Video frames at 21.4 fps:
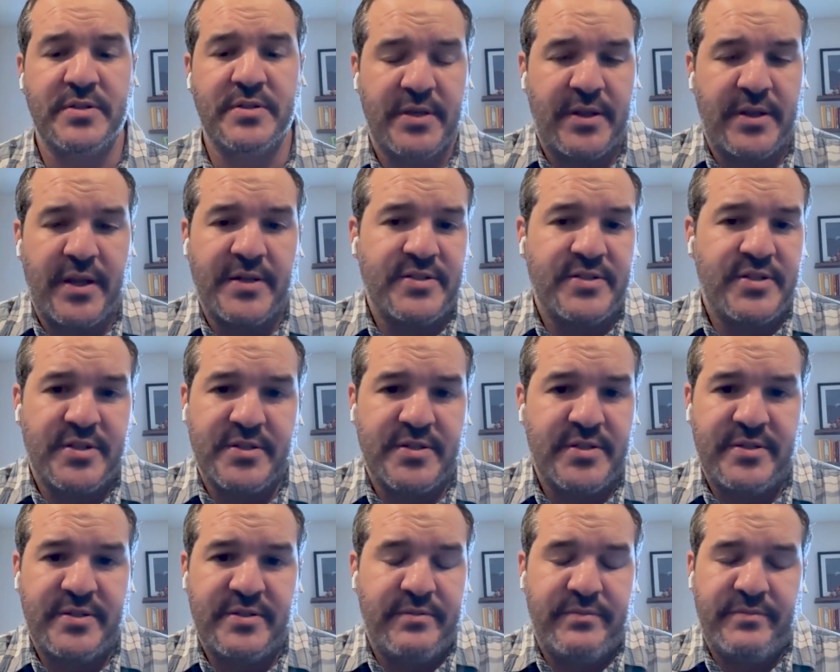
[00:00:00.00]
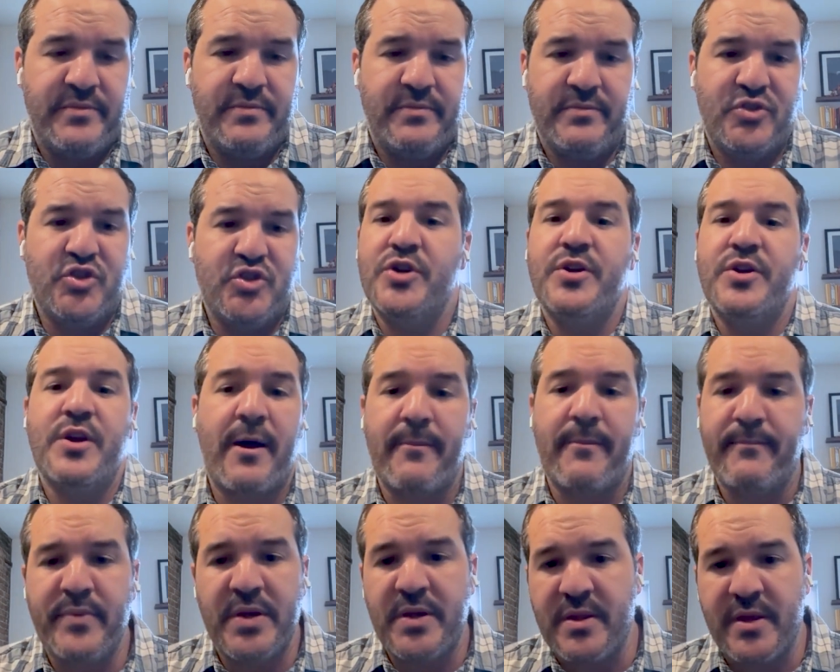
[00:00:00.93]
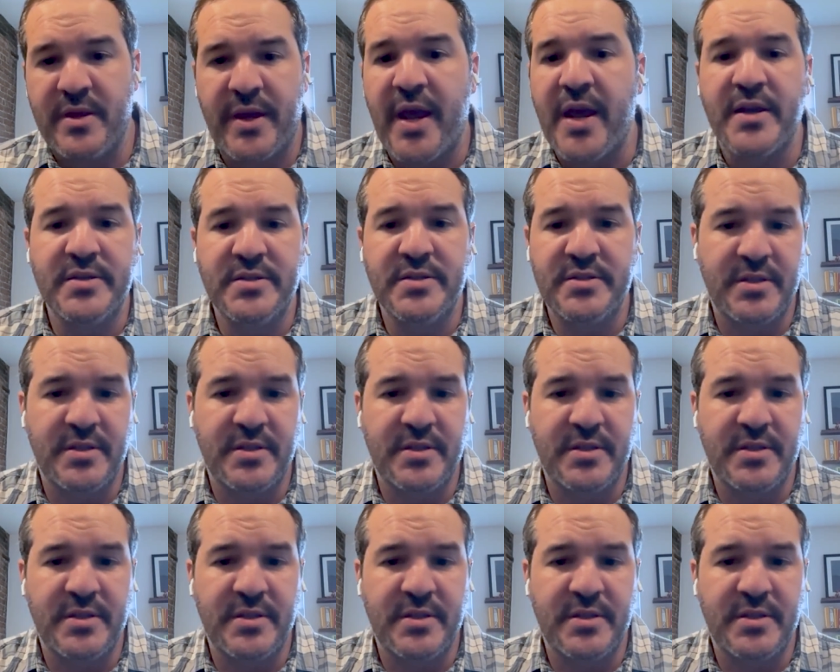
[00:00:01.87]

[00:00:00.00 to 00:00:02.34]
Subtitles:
Like, that just should not be the case.